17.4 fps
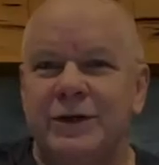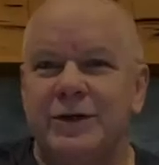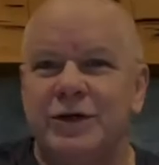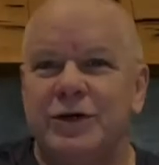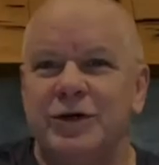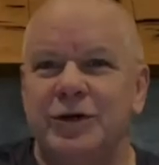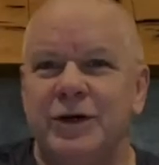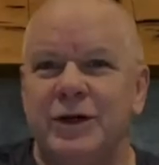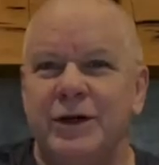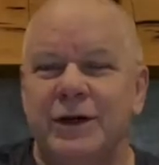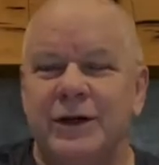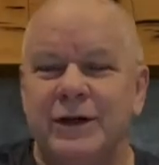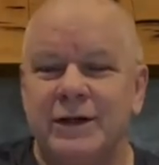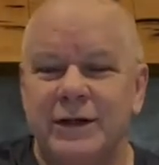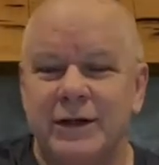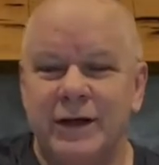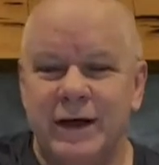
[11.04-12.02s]
to you.
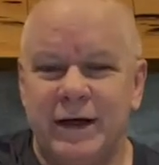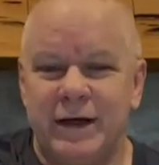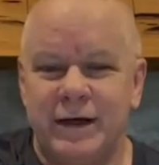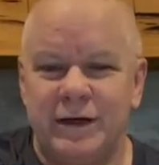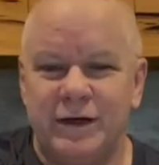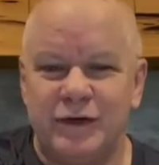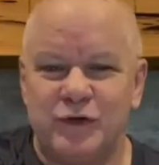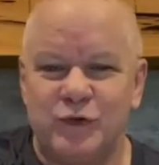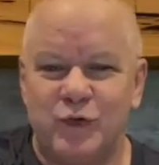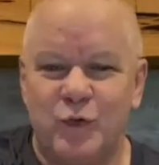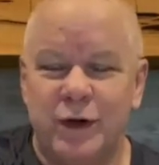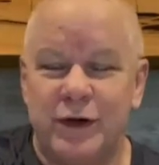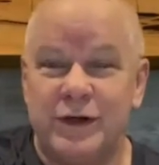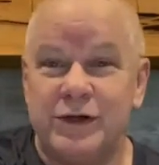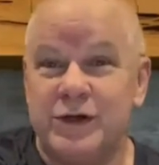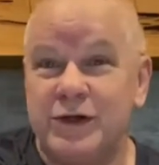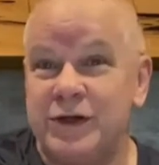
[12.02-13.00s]
Today is
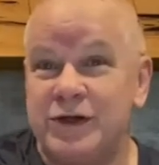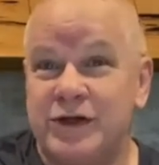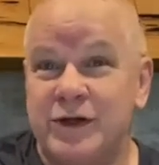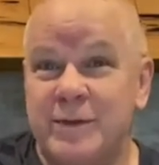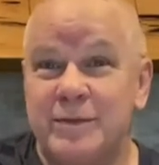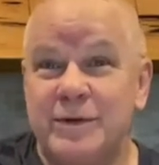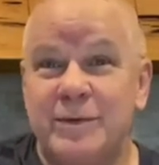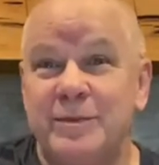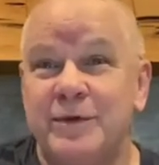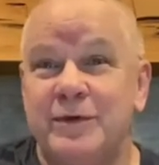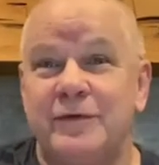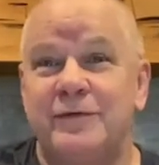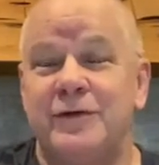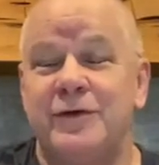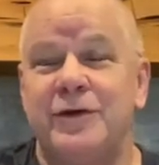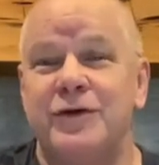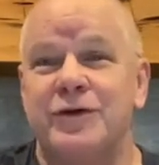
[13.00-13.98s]
Wednesday, September the
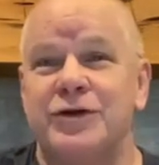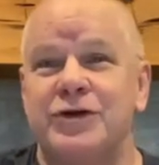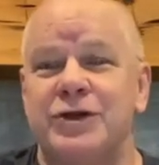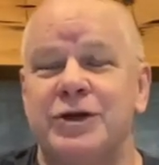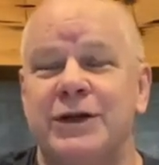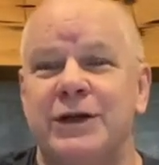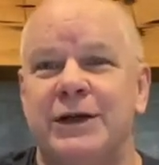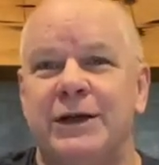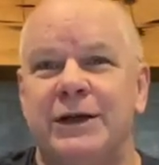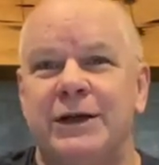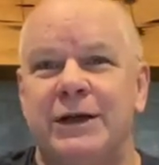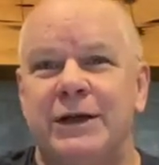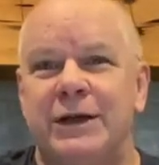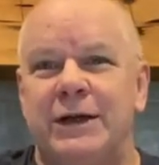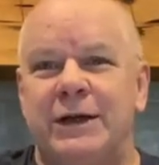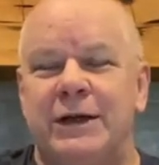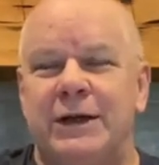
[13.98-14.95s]
1st.
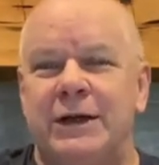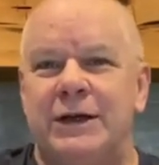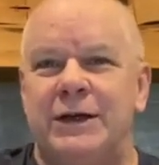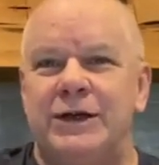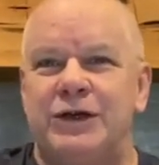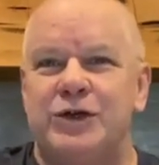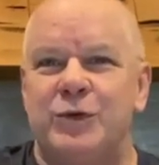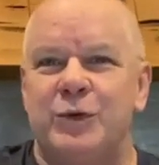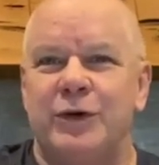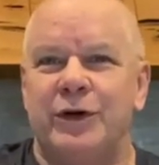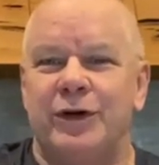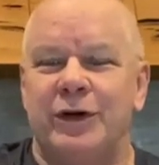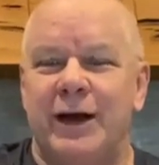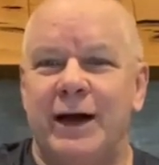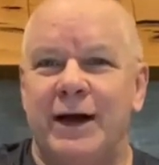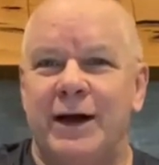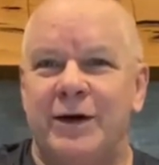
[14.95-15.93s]
So we are
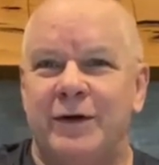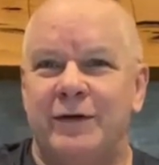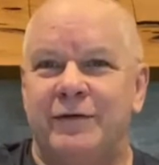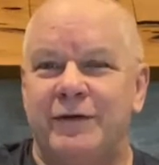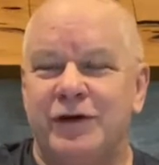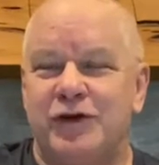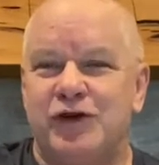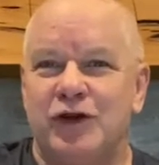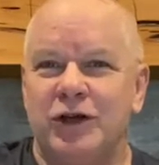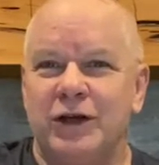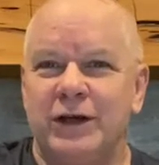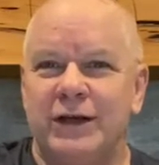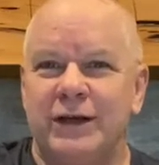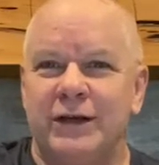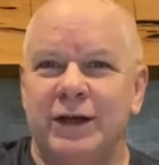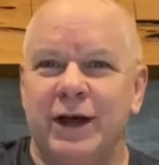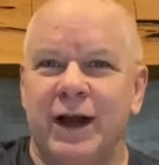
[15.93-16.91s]
now officially
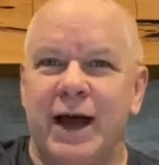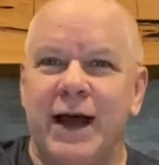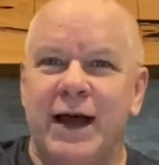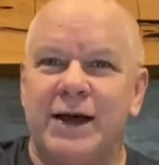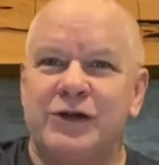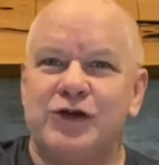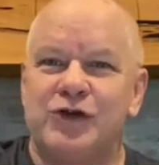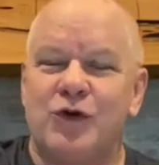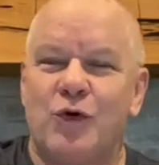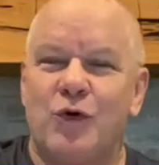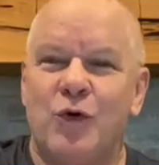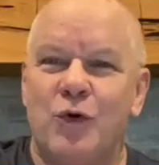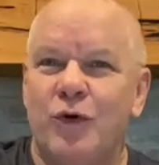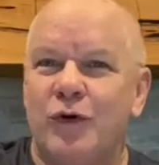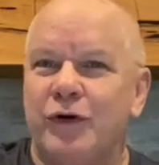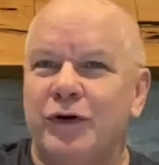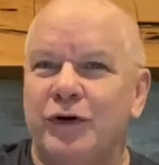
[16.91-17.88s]
in the last
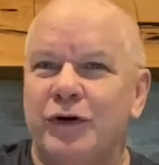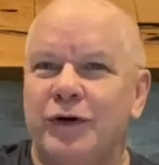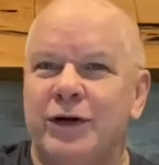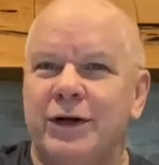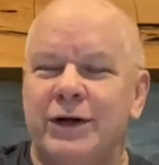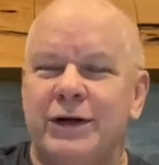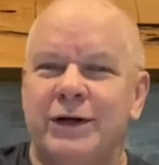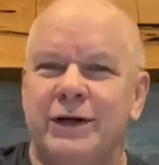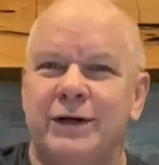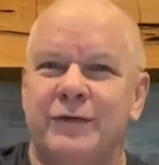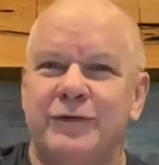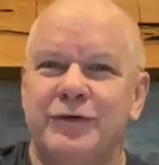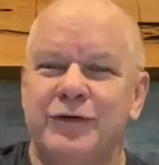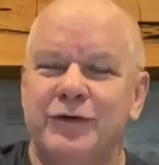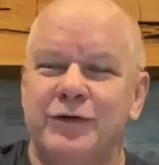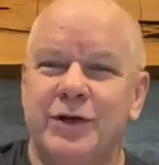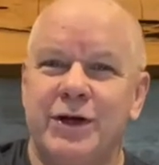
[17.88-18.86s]
quarter of
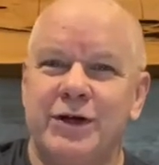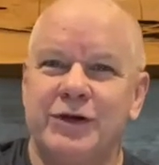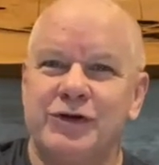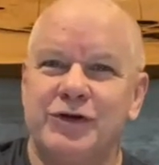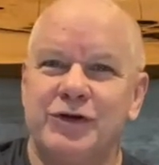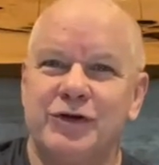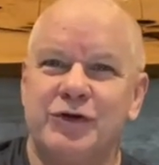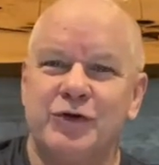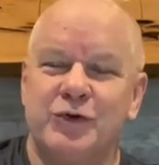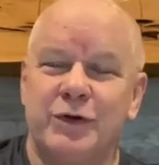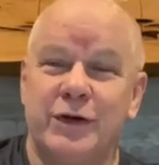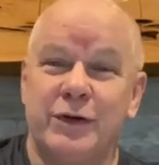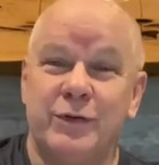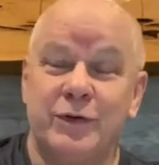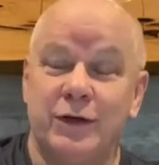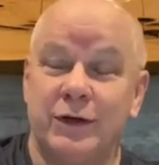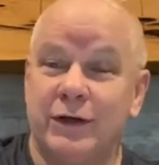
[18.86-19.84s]

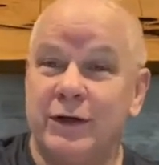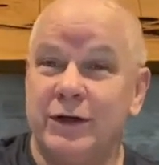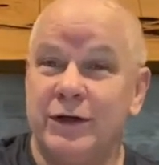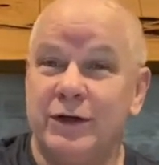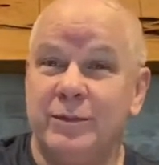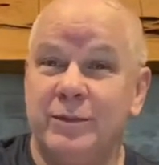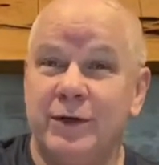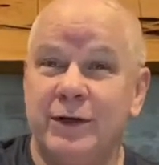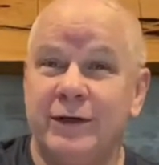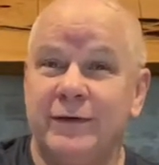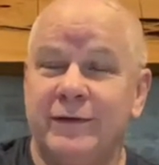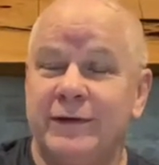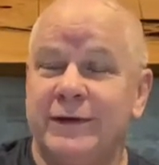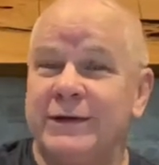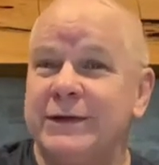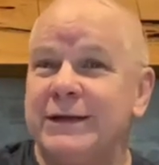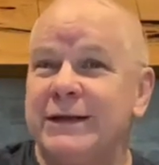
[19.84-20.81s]
2021. Can you believe
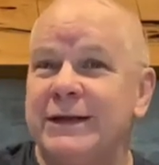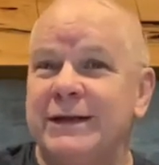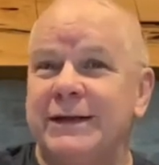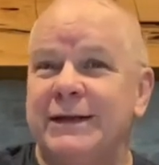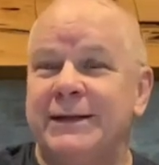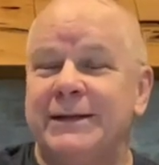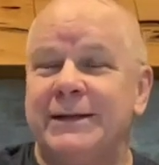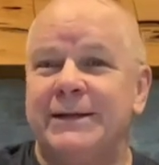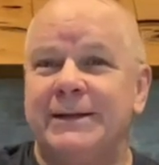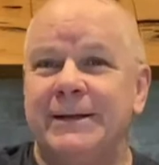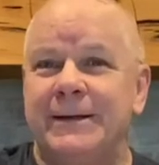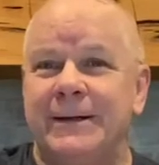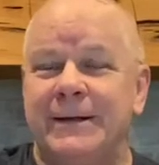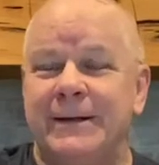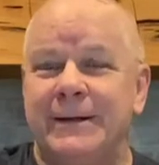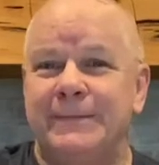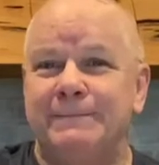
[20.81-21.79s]
it?
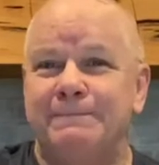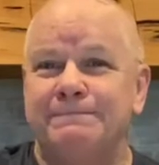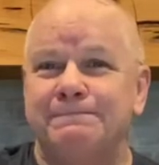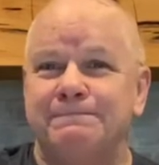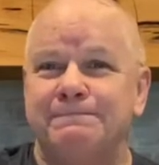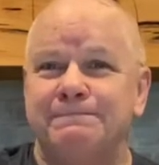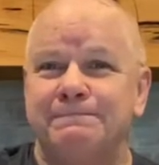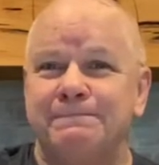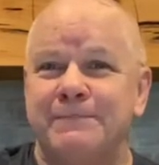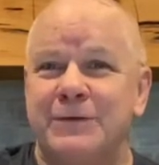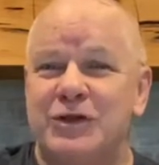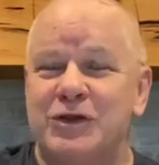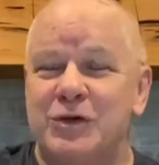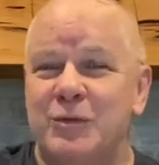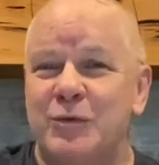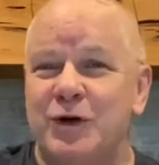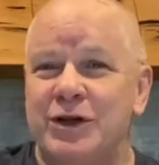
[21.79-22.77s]
Um, in
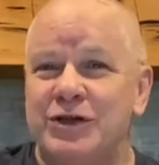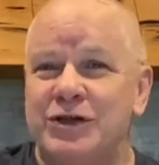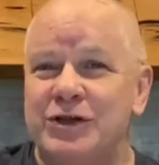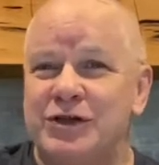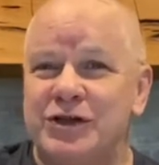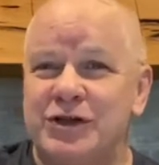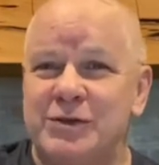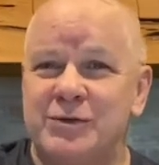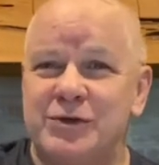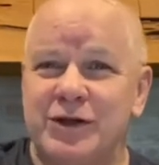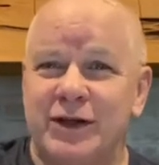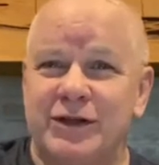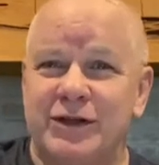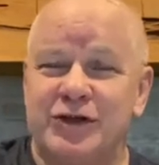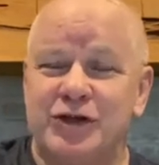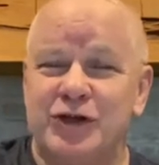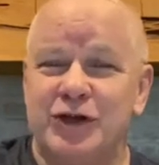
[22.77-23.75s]
some ways, it seems like
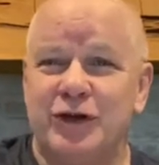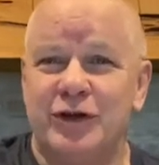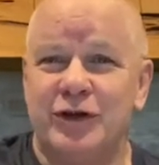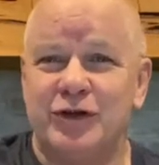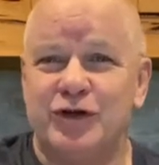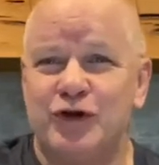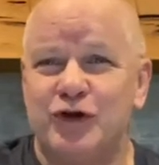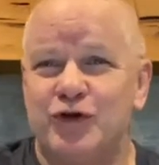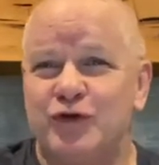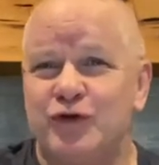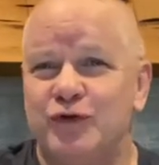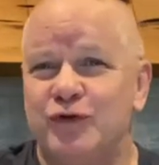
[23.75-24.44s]
this year has just